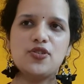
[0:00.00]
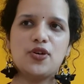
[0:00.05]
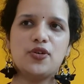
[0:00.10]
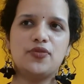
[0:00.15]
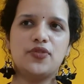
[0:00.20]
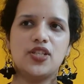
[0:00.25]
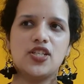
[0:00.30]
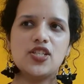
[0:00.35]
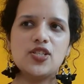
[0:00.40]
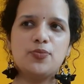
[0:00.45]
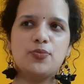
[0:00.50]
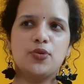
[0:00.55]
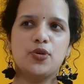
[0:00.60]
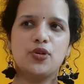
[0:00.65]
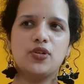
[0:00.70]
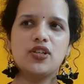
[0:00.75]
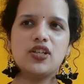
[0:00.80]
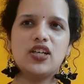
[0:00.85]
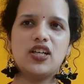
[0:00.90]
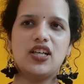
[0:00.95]
of this
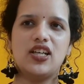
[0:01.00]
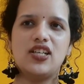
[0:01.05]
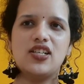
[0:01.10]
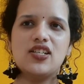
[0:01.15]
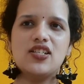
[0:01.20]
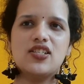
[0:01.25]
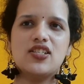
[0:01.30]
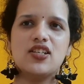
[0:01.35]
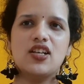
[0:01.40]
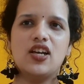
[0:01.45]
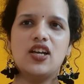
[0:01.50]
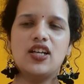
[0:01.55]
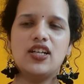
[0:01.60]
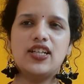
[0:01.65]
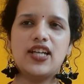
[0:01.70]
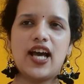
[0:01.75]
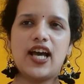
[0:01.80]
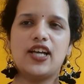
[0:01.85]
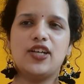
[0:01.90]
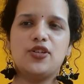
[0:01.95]
book is
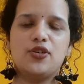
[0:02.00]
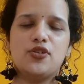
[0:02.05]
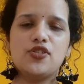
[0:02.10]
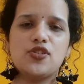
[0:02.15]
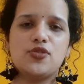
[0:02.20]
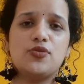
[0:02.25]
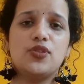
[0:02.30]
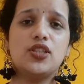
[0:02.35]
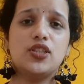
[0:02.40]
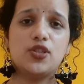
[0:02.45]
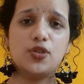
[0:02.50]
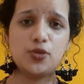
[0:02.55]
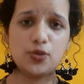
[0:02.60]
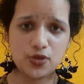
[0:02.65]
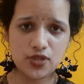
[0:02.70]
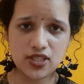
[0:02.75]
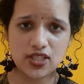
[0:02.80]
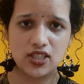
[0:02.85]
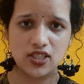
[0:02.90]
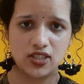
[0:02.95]
diagnosed with
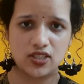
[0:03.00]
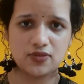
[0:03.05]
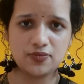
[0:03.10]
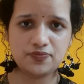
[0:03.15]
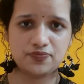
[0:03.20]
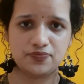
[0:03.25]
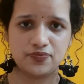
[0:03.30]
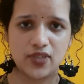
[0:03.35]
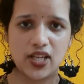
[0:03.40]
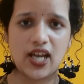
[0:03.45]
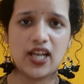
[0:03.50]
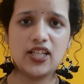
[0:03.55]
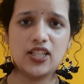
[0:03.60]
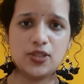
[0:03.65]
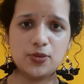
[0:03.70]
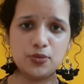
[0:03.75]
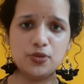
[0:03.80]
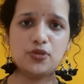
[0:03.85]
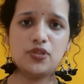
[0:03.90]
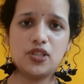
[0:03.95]
OCD and
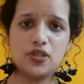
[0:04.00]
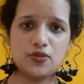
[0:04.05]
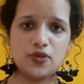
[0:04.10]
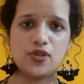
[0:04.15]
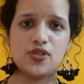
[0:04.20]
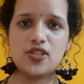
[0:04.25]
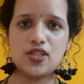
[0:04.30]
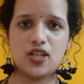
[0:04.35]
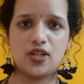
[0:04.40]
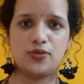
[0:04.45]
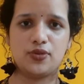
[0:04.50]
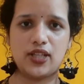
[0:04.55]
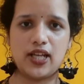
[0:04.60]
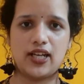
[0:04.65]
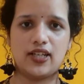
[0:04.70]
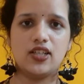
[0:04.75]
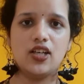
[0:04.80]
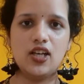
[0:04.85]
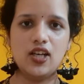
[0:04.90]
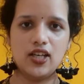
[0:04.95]
the book revolves around
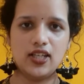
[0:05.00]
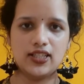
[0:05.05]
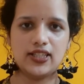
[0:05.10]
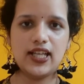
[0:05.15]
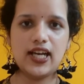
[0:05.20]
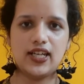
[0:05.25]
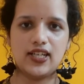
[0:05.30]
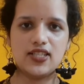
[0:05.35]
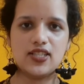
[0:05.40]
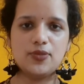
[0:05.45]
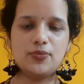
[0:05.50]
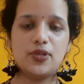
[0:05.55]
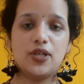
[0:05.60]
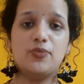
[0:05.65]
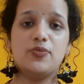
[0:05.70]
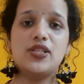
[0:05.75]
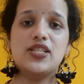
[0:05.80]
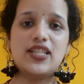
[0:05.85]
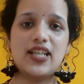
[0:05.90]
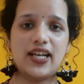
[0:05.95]
that. That is the
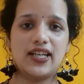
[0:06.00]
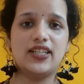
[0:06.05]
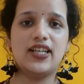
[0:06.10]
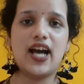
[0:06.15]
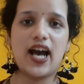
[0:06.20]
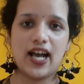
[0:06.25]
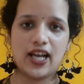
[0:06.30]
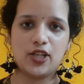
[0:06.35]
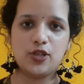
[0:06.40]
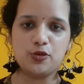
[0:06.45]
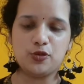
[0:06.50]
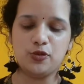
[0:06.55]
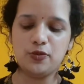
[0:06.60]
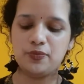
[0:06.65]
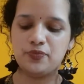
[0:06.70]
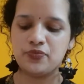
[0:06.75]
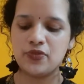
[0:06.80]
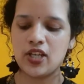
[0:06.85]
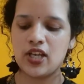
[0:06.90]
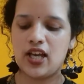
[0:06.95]
premise that I know
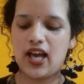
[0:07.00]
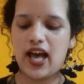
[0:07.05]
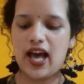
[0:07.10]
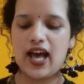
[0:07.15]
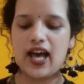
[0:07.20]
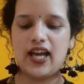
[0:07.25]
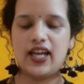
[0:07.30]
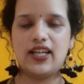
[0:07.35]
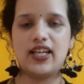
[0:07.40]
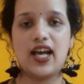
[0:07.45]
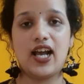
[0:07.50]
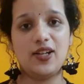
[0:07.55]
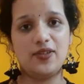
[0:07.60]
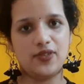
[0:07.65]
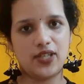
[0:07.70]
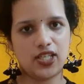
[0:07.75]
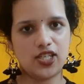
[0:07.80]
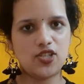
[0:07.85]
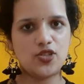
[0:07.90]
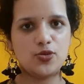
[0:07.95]
and I'll
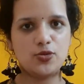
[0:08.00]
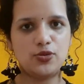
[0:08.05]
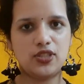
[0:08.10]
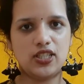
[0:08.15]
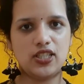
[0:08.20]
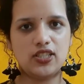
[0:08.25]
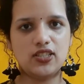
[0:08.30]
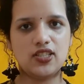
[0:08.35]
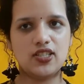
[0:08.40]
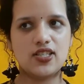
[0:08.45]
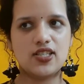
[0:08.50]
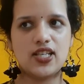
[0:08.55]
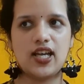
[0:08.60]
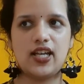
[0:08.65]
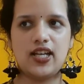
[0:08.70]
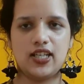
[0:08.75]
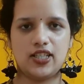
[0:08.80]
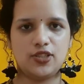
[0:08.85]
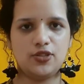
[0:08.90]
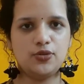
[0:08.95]
very soon read this
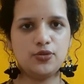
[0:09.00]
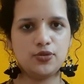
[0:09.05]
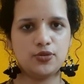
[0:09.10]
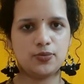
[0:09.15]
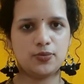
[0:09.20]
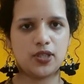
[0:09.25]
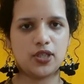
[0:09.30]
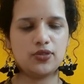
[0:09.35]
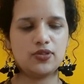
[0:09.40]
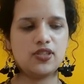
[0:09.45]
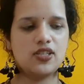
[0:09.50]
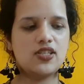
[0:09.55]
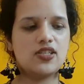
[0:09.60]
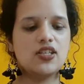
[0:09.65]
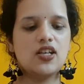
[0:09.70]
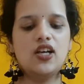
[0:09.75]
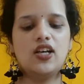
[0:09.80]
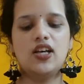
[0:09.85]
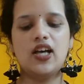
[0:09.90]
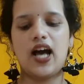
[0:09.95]
and let you know about
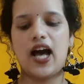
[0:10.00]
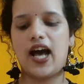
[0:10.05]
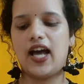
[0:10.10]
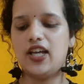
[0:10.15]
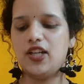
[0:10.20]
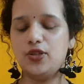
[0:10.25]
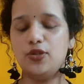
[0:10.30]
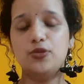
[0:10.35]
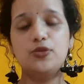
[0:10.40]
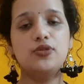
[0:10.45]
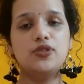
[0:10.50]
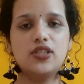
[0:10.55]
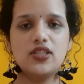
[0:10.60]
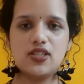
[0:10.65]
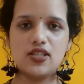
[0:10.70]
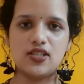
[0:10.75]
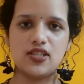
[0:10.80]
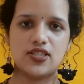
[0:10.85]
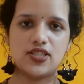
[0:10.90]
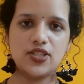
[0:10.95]
this. I know
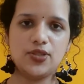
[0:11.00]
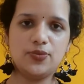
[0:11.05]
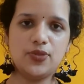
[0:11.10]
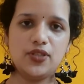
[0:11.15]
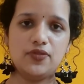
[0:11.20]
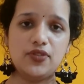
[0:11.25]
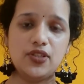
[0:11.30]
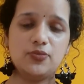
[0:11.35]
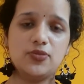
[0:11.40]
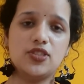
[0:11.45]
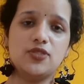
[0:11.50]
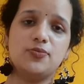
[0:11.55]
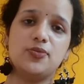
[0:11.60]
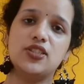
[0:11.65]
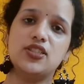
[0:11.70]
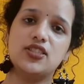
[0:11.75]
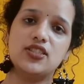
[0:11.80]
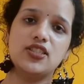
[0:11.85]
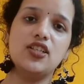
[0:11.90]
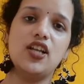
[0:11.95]
this is extremely famous
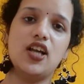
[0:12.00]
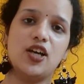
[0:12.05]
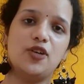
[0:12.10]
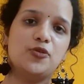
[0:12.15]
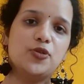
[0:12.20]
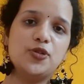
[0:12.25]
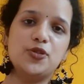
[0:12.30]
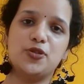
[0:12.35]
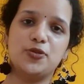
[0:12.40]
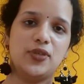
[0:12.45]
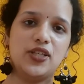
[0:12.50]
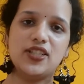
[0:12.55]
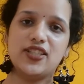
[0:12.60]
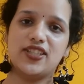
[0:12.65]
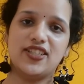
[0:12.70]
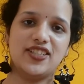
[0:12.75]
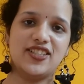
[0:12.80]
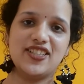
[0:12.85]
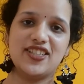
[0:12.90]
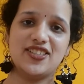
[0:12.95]
but still I want to make a
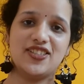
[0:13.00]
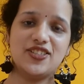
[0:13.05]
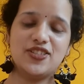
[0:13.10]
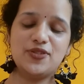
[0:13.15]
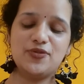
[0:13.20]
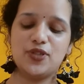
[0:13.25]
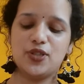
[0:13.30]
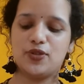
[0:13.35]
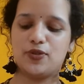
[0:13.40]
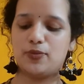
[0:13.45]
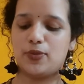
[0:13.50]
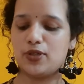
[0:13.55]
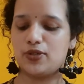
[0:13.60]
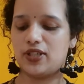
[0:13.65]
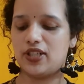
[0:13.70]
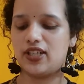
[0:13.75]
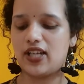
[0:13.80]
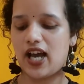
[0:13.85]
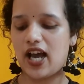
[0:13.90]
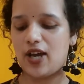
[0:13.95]
dedicated review
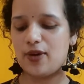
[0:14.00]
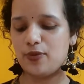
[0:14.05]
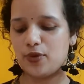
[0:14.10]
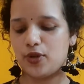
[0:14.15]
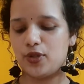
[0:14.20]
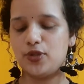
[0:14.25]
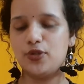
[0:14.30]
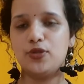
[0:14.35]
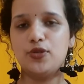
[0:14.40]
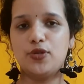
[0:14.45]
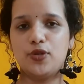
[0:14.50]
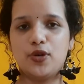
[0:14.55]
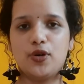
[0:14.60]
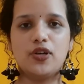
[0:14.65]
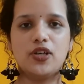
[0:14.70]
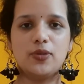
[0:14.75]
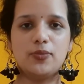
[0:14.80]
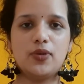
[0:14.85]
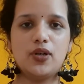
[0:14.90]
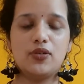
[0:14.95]
about it. I want to
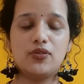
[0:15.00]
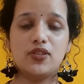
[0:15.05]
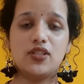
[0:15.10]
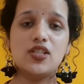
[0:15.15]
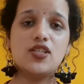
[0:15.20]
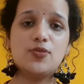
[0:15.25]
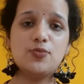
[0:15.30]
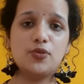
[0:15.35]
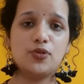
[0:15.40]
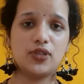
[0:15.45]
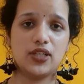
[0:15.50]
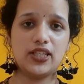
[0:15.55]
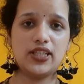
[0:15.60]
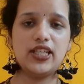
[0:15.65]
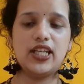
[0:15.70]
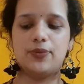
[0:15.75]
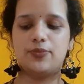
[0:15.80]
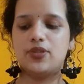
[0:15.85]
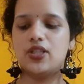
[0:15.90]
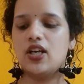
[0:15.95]
talk about this book in
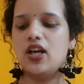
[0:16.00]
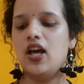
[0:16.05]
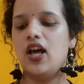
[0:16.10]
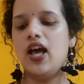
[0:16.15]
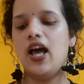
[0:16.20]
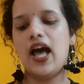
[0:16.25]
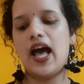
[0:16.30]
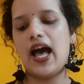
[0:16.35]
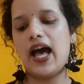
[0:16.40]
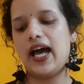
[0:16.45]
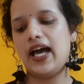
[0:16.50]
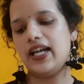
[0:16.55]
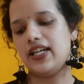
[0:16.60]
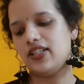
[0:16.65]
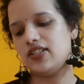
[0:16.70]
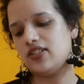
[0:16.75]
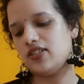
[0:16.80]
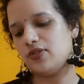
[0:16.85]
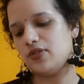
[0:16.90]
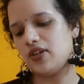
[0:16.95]
depth
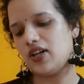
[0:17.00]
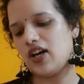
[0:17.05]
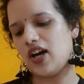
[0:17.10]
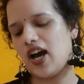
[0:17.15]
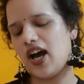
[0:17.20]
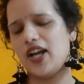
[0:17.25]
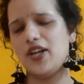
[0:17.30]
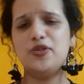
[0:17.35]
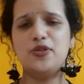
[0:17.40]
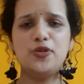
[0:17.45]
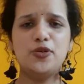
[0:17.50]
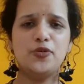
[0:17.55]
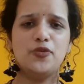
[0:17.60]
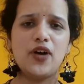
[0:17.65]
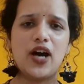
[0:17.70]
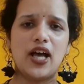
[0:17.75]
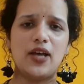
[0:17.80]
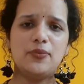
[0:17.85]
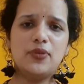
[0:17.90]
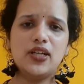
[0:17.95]
and I don't know
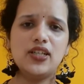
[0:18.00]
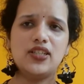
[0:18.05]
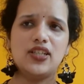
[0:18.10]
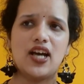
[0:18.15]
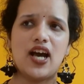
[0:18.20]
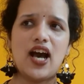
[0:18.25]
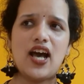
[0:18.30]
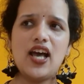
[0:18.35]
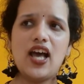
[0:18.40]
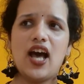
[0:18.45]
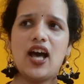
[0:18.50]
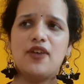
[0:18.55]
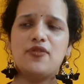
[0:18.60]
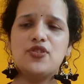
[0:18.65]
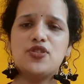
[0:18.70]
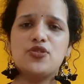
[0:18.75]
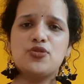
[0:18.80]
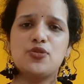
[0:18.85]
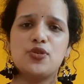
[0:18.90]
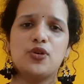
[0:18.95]
why but I have
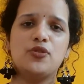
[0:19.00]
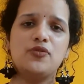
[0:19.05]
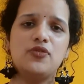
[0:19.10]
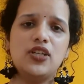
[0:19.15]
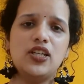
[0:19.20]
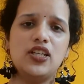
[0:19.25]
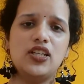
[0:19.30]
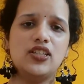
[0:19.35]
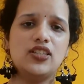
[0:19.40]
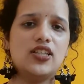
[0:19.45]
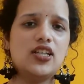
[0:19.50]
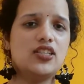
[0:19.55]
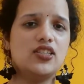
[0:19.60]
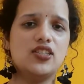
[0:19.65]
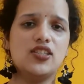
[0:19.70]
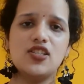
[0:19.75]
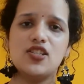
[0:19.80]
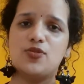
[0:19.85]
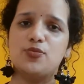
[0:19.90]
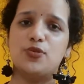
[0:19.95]
a strong feeling
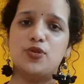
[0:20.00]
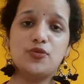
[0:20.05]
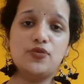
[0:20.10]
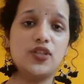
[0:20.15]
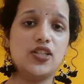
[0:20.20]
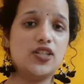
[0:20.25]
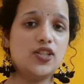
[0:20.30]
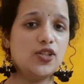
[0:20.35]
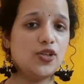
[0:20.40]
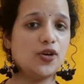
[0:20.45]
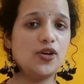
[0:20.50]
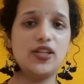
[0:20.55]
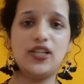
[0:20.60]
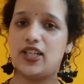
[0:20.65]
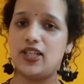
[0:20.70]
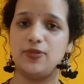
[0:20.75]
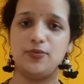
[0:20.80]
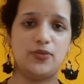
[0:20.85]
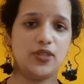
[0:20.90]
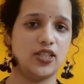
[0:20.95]
that this book will not
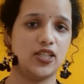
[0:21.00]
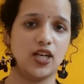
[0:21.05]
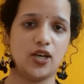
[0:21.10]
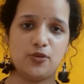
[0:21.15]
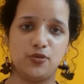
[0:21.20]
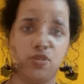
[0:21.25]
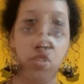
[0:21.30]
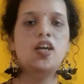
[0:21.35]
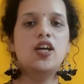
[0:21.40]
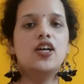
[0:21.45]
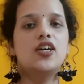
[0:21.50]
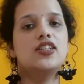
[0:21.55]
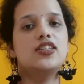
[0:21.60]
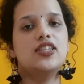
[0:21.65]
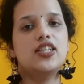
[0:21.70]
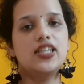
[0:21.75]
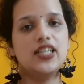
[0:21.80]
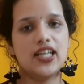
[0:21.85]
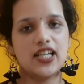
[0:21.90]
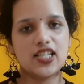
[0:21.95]
let me down.
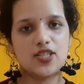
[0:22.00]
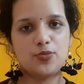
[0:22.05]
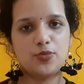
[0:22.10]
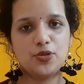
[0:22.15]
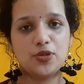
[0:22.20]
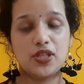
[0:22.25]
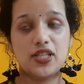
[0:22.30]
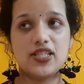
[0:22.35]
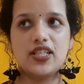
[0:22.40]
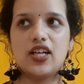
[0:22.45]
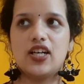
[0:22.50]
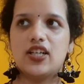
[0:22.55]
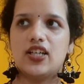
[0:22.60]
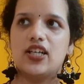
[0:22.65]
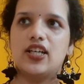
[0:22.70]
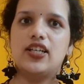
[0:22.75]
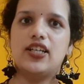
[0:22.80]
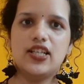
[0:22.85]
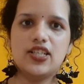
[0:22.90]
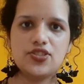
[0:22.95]
The next book is
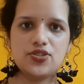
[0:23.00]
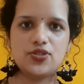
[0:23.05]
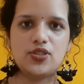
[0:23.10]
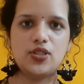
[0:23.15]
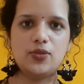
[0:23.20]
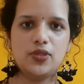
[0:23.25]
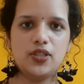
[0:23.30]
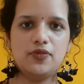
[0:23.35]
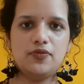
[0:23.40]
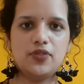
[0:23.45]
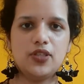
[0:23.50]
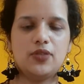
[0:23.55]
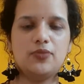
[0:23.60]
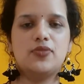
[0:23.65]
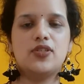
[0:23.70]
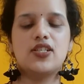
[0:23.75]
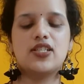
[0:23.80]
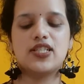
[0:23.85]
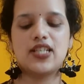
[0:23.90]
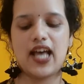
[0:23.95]
again extremely
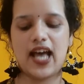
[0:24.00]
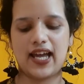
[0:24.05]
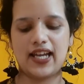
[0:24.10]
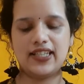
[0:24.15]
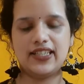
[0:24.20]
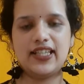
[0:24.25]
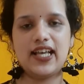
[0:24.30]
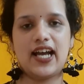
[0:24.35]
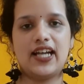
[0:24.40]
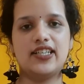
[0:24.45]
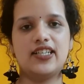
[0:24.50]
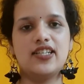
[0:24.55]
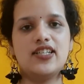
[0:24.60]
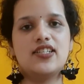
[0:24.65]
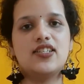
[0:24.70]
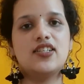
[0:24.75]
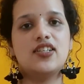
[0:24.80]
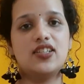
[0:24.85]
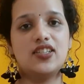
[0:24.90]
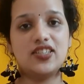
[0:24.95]
famous and that
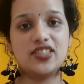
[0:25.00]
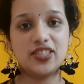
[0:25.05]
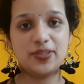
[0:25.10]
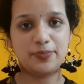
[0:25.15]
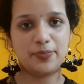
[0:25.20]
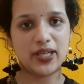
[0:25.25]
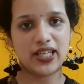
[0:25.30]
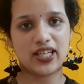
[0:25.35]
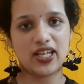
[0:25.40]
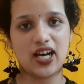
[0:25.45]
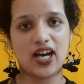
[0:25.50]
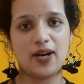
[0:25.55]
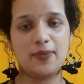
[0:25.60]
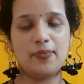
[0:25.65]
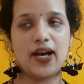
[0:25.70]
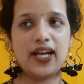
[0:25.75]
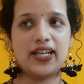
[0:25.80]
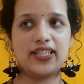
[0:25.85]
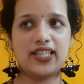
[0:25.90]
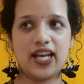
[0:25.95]
is Rebecca
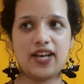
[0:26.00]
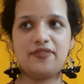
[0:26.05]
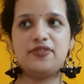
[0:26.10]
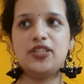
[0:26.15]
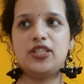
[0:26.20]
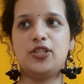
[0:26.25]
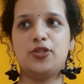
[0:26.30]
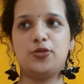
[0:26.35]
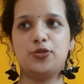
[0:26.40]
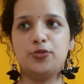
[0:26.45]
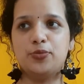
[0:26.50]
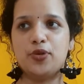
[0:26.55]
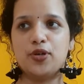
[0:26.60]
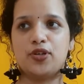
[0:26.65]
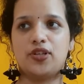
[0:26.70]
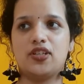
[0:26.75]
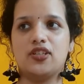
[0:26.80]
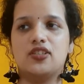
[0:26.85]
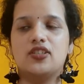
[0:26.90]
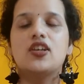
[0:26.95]
by Daphne du
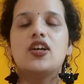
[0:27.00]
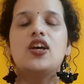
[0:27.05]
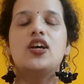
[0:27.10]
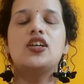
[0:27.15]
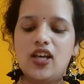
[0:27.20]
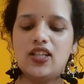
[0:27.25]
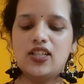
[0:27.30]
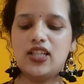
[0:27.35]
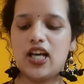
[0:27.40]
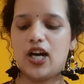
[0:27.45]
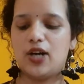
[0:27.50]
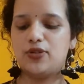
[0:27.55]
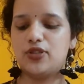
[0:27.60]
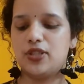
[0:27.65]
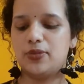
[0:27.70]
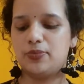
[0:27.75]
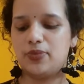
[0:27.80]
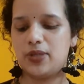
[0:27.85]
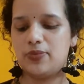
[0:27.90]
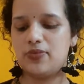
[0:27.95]
Maurier. Now
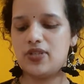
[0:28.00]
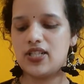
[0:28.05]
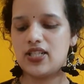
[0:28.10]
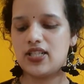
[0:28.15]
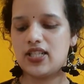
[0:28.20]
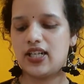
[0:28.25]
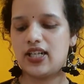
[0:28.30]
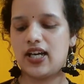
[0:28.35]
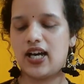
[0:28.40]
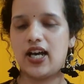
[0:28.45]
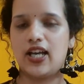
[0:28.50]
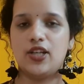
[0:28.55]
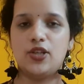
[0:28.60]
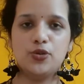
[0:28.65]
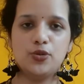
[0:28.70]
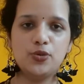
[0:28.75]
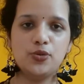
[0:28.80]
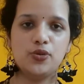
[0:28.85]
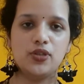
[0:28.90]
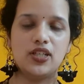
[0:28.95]
the premise that I
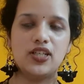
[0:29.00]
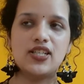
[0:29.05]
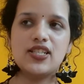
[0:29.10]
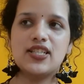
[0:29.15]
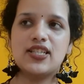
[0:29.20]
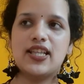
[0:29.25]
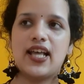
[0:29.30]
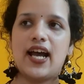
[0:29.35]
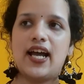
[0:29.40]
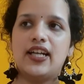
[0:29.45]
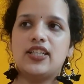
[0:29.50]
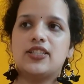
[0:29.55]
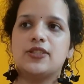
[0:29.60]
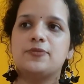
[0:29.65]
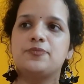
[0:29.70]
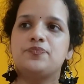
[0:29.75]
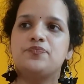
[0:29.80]
know is that